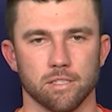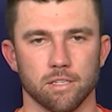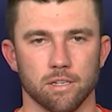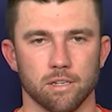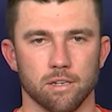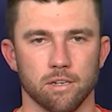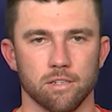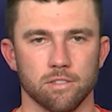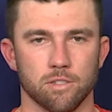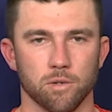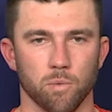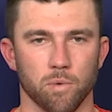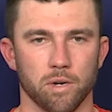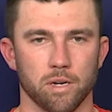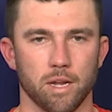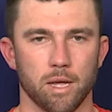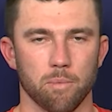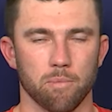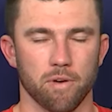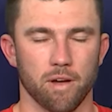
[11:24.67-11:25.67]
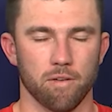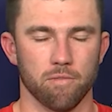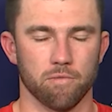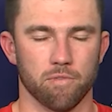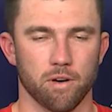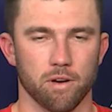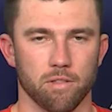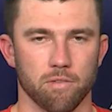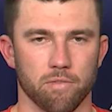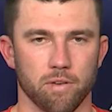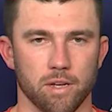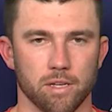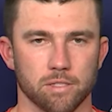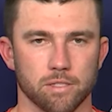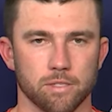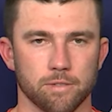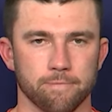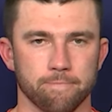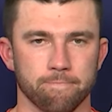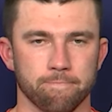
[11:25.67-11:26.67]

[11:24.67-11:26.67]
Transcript: to win game five in front of the fans.